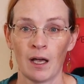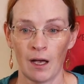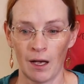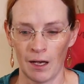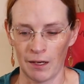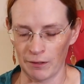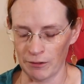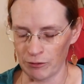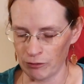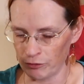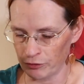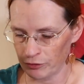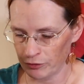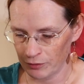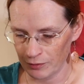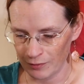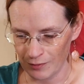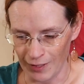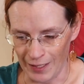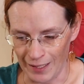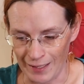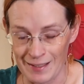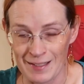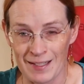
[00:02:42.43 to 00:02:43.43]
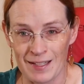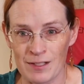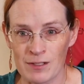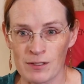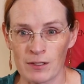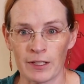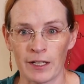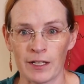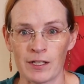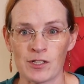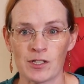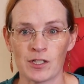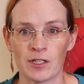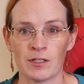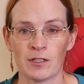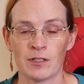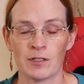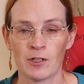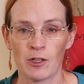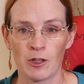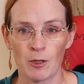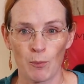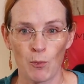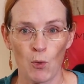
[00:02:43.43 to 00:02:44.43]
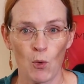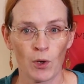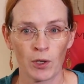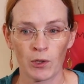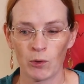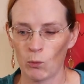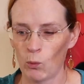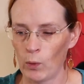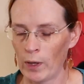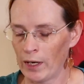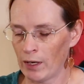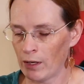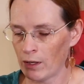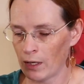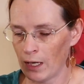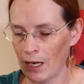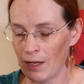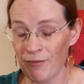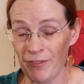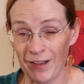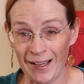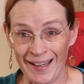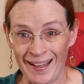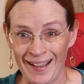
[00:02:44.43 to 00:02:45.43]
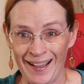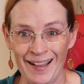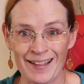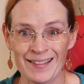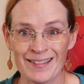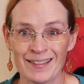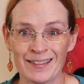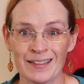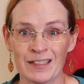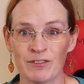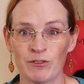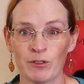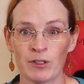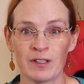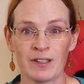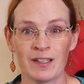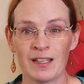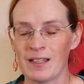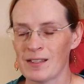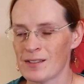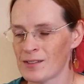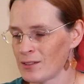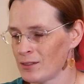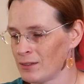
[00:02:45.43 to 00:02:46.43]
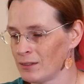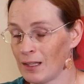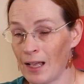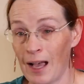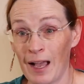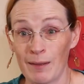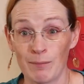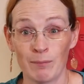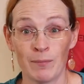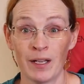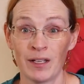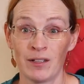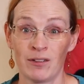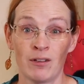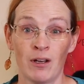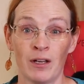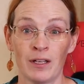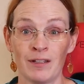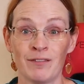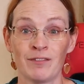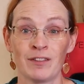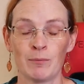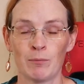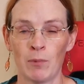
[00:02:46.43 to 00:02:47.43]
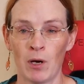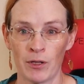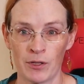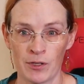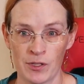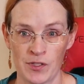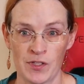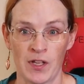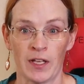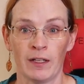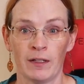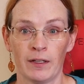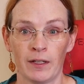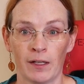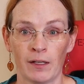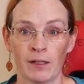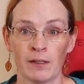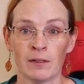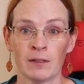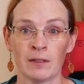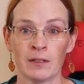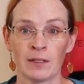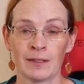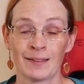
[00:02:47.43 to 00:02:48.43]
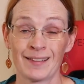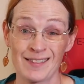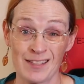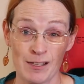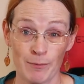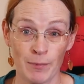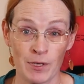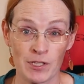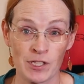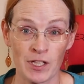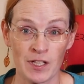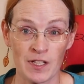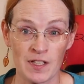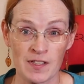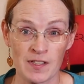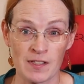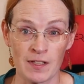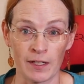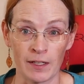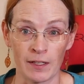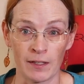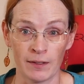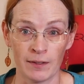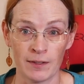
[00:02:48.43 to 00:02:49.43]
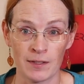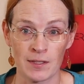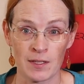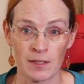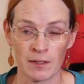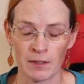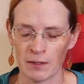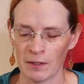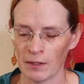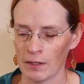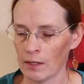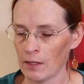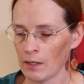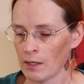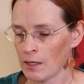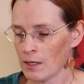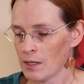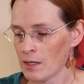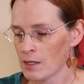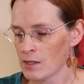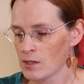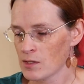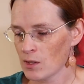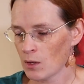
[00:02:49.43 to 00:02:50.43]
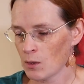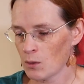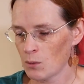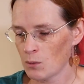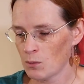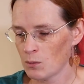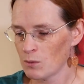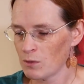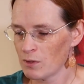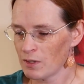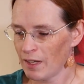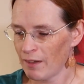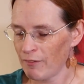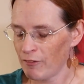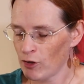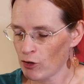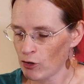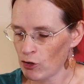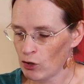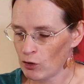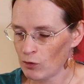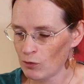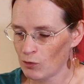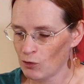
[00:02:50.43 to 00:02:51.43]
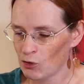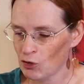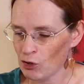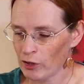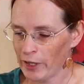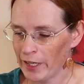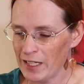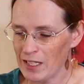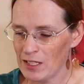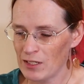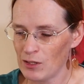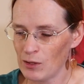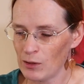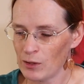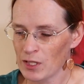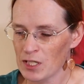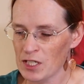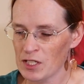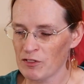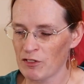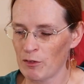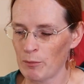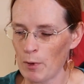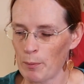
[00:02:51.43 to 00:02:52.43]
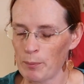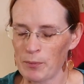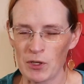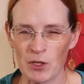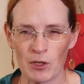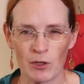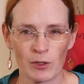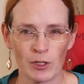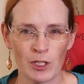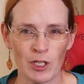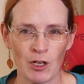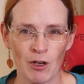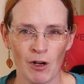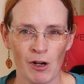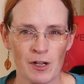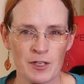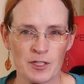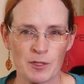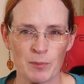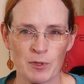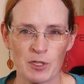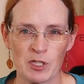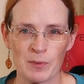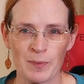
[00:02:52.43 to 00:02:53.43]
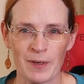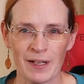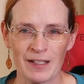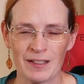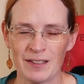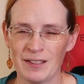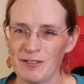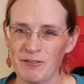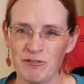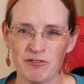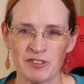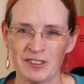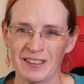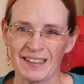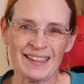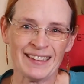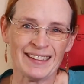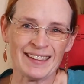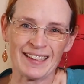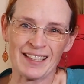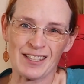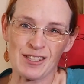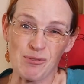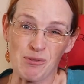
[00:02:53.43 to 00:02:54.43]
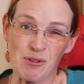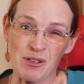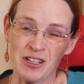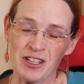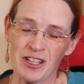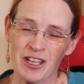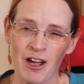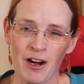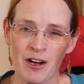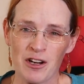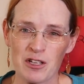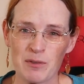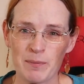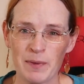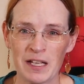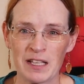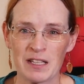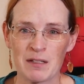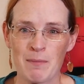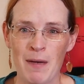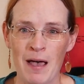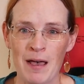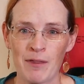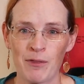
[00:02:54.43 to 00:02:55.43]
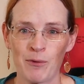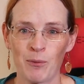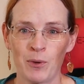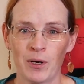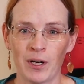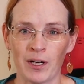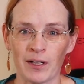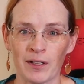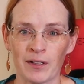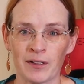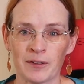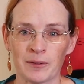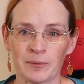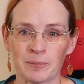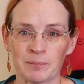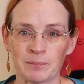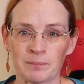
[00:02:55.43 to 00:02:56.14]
of a diesel engine, to the point where if I had to live with diesel, I might not even bother sailing. That's how much I dislike it. So if you're trying to do this from a purely cost perspective, it's really hard to make the math work.